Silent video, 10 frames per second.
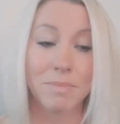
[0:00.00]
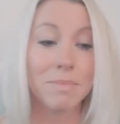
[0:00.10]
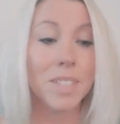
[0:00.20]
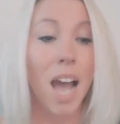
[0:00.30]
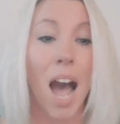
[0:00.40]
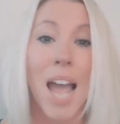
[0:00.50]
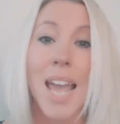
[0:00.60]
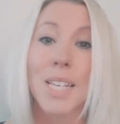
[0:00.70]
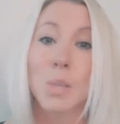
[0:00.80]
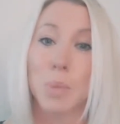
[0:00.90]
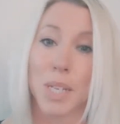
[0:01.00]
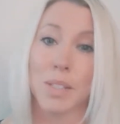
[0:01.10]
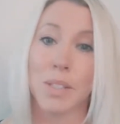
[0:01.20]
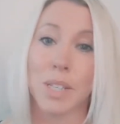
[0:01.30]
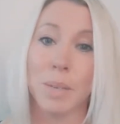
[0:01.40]
I explain to
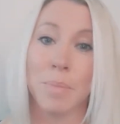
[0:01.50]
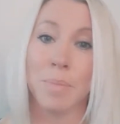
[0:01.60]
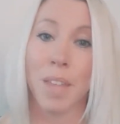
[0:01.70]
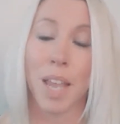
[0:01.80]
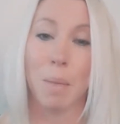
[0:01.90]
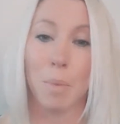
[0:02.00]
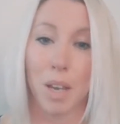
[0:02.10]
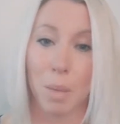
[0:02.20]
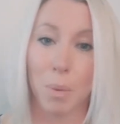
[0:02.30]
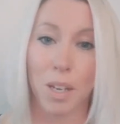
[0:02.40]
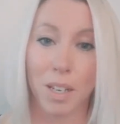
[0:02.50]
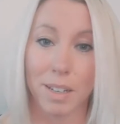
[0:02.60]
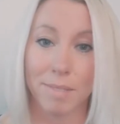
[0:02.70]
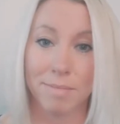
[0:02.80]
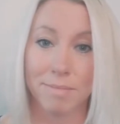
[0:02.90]
them, in my
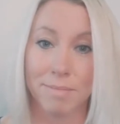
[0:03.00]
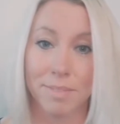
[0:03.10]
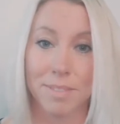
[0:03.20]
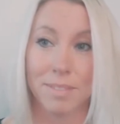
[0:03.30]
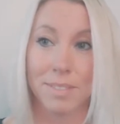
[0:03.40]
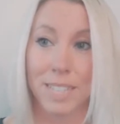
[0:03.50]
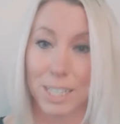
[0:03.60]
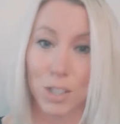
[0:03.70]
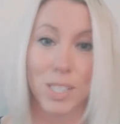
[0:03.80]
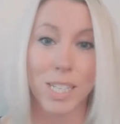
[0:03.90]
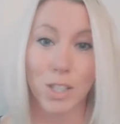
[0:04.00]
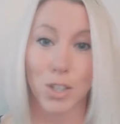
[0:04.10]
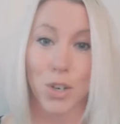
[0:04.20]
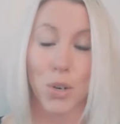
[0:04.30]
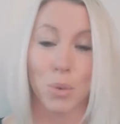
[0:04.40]
opinion, they just need to
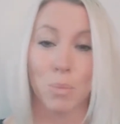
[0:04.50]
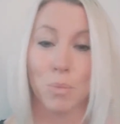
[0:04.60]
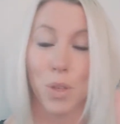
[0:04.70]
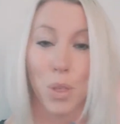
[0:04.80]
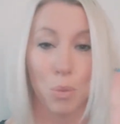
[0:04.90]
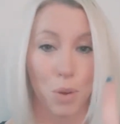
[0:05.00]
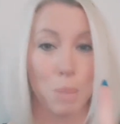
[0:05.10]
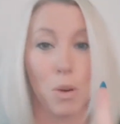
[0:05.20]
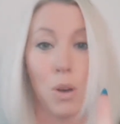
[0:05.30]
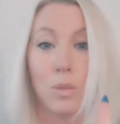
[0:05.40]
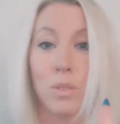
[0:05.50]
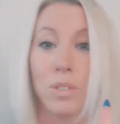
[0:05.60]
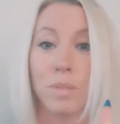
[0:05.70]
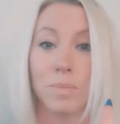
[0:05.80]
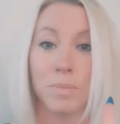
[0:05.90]
know 3 bones.
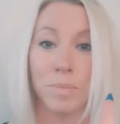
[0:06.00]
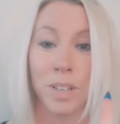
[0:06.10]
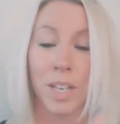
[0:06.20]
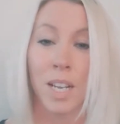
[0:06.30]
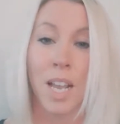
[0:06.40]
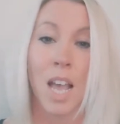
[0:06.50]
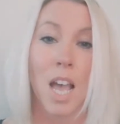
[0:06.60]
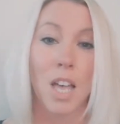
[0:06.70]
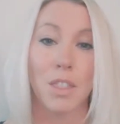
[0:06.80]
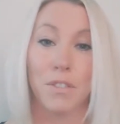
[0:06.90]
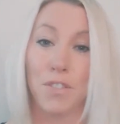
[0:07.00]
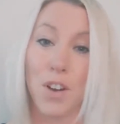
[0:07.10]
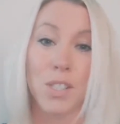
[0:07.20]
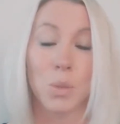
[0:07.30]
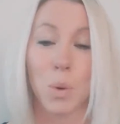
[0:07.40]
The
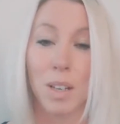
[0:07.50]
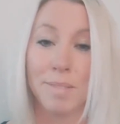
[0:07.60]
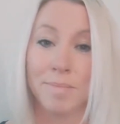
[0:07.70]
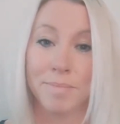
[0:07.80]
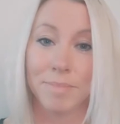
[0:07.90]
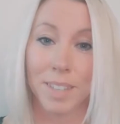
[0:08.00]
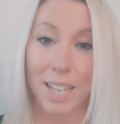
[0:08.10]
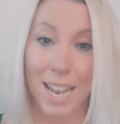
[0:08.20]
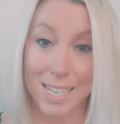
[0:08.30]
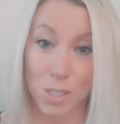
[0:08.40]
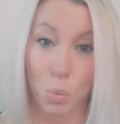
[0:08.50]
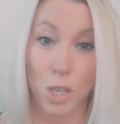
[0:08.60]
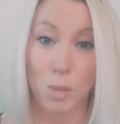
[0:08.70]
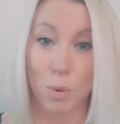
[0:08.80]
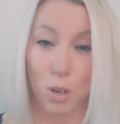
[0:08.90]
first one is the
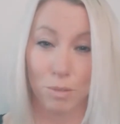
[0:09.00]
wishbone.